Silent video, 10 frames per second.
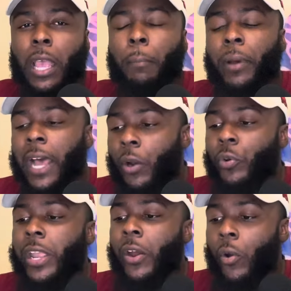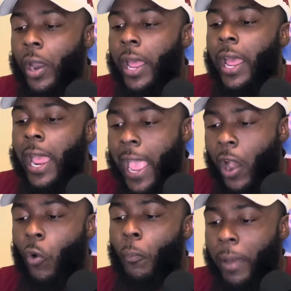But I don't care
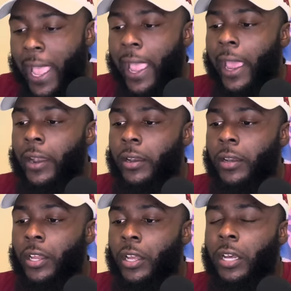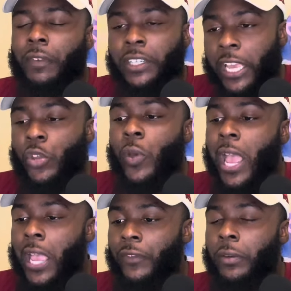how bad of a day you
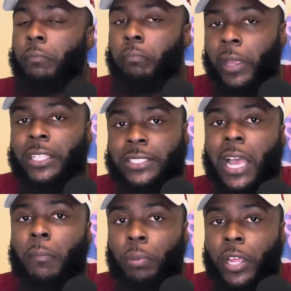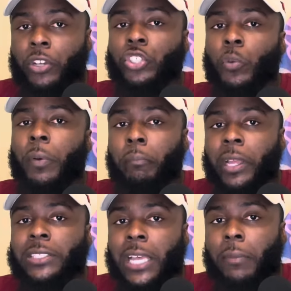having. Big time players show up in
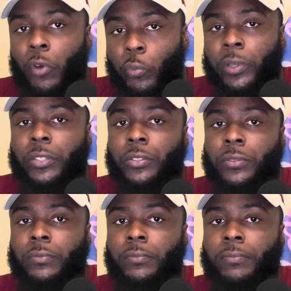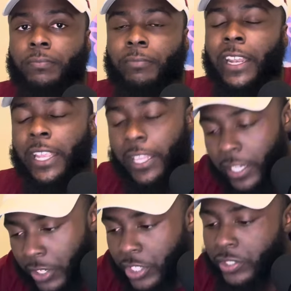big time moments. And he
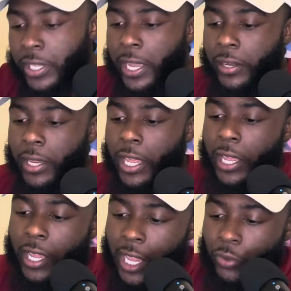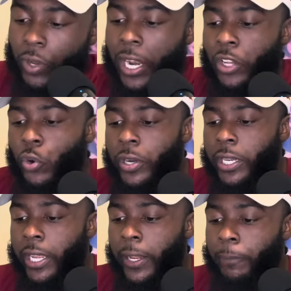did just that. Guess what Ollie Gordon
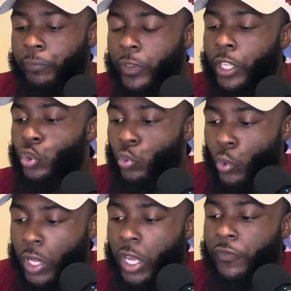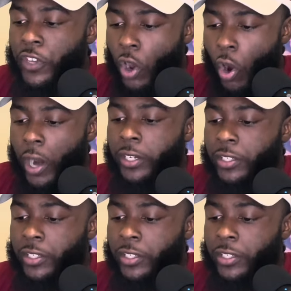did? 12 yard